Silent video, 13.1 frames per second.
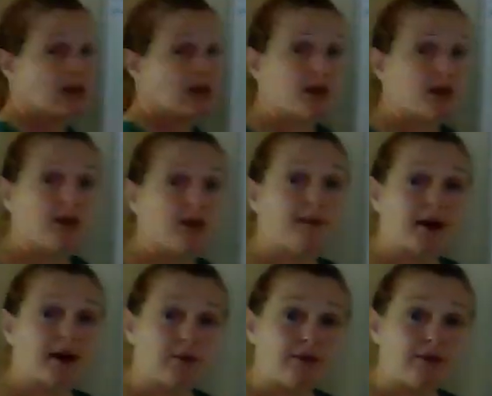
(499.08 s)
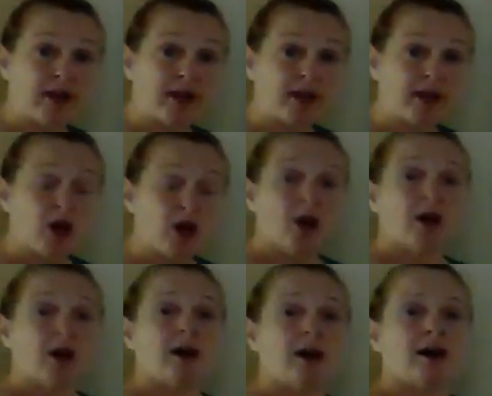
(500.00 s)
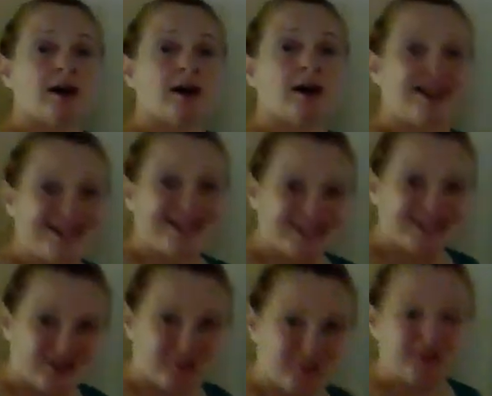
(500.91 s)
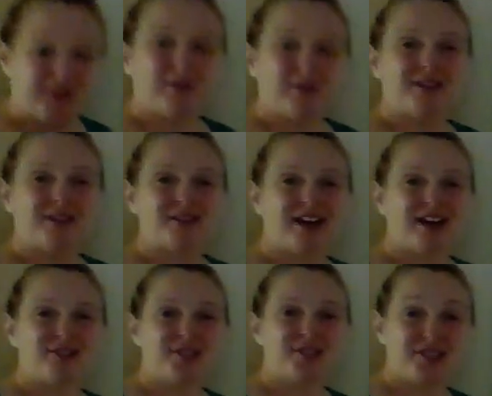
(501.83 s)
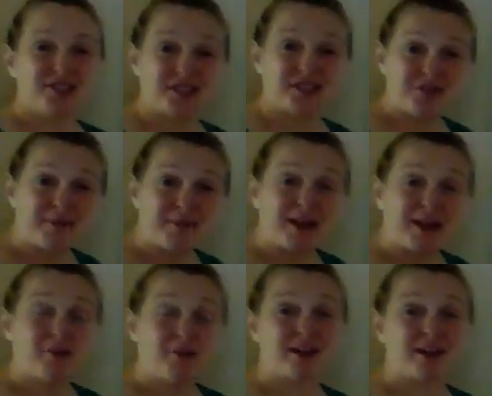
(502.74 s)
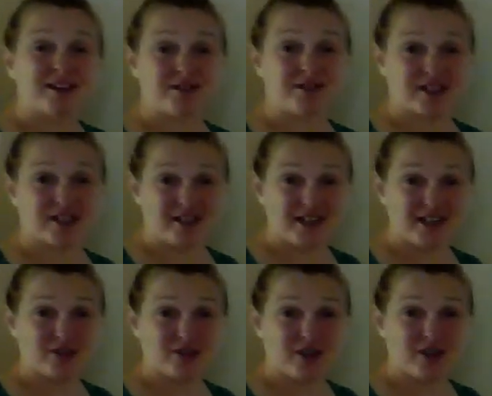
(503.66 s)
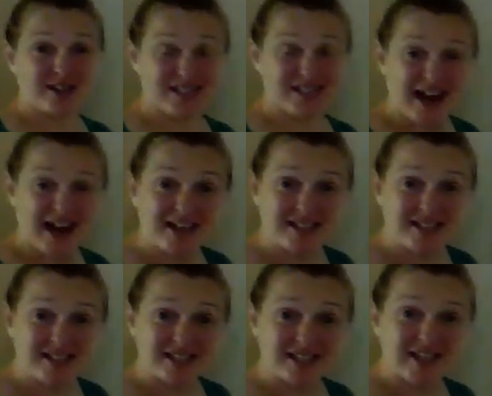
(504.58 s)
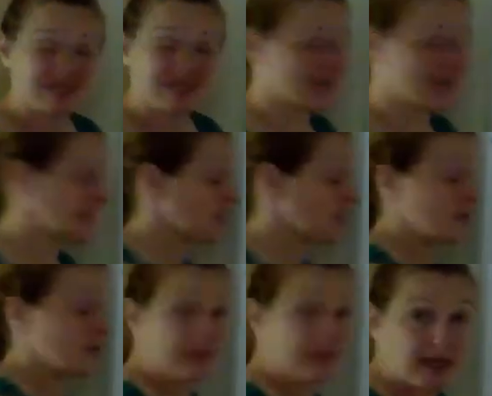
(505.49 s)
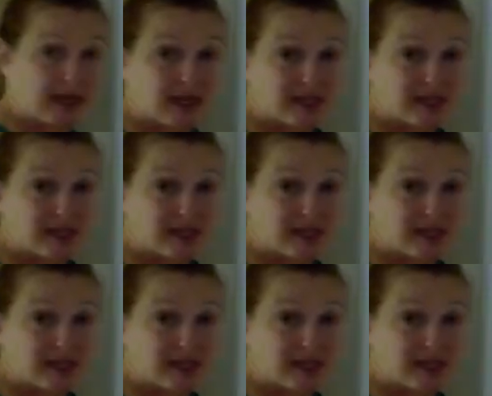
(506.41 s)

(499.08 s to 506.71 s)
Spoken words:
it into pyruvate, stripping away those hydrogens, stripping away those electrons, oxidizing or beginning to